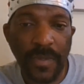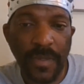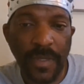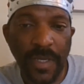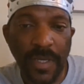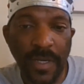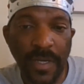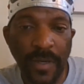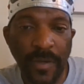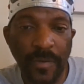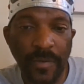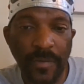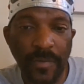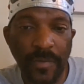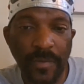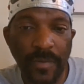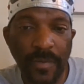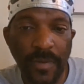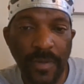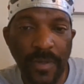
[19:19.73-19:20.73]

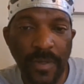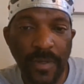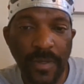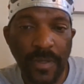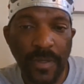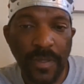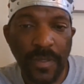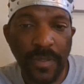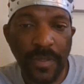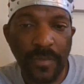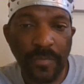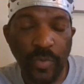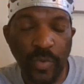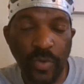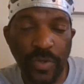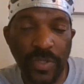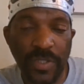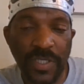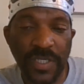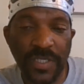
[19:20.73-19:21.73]

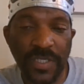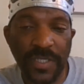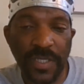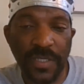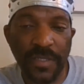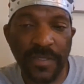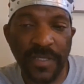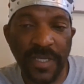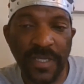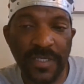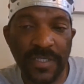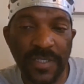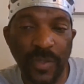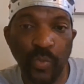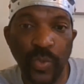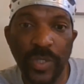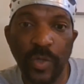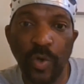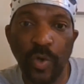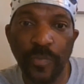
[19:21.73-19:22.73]
because these are things that
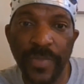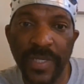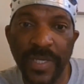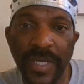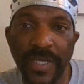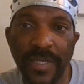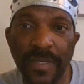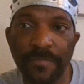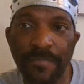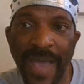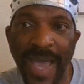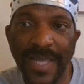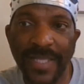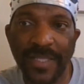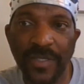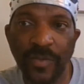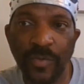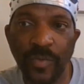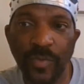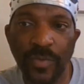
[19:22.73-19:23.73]
we're going to be getting
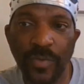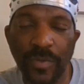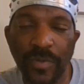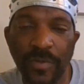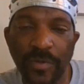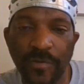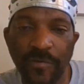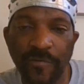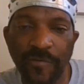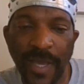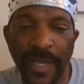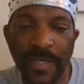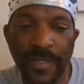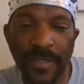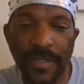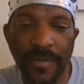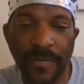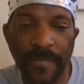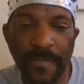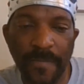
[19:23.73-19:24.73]
back to,
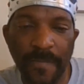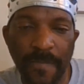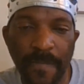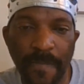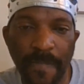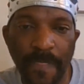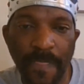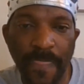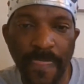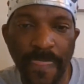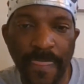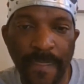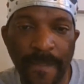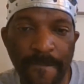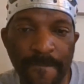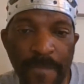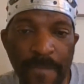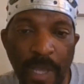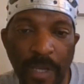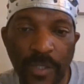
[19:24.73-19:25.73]
right?
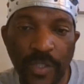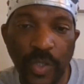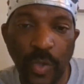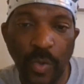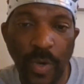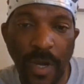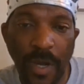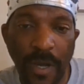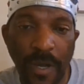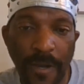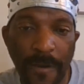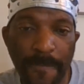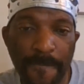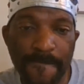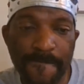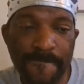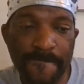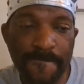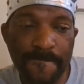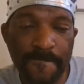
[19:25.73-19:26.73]
So I
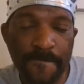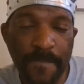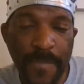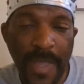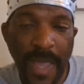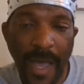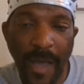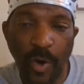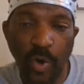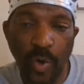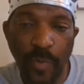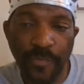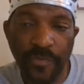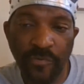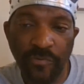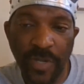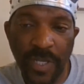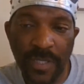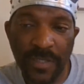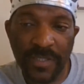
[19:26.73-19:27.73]
hope
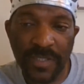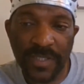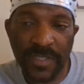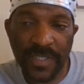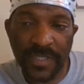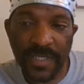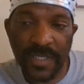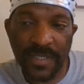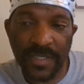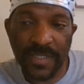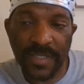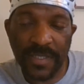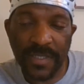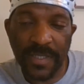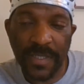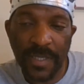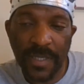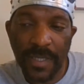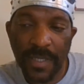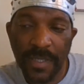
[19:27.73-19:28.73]
you brothers and
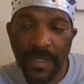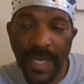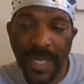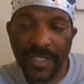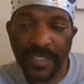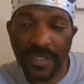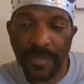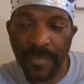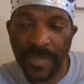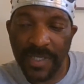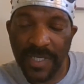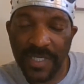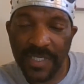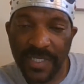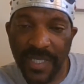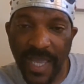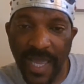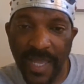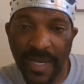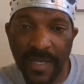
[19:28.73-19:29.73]
sisters got some
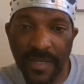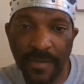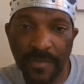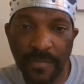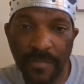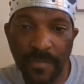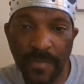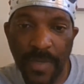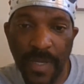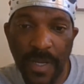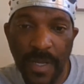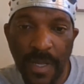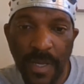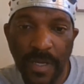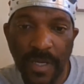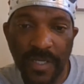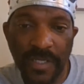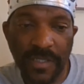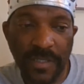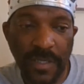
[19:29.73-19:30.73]
understanding
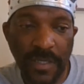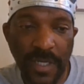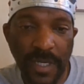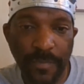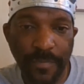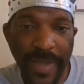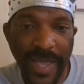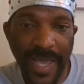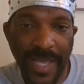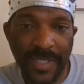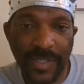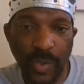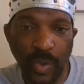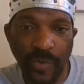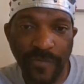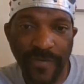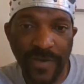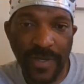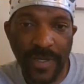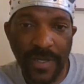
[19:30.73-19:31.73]
concerning
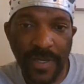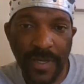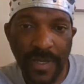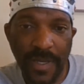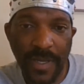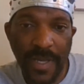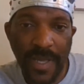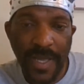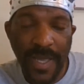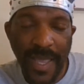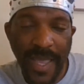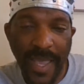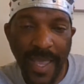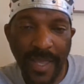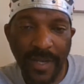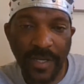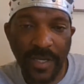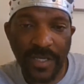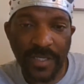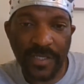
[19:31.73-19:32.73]
Passover
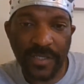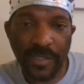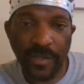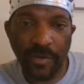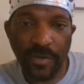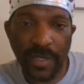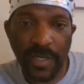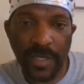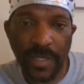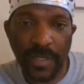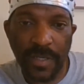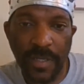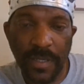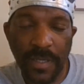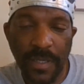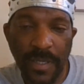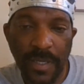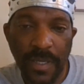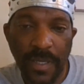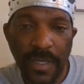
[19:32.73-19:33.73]
and concerning
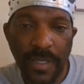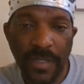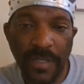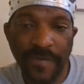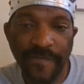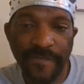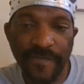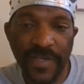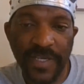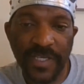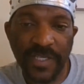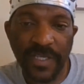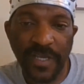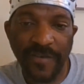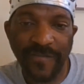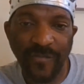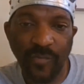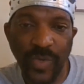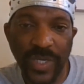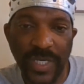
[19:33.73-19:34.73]
the Feast
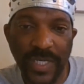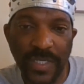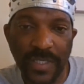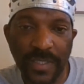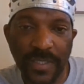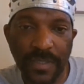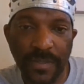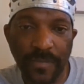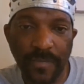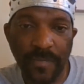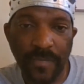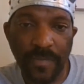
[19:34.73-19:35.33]
of Weeks,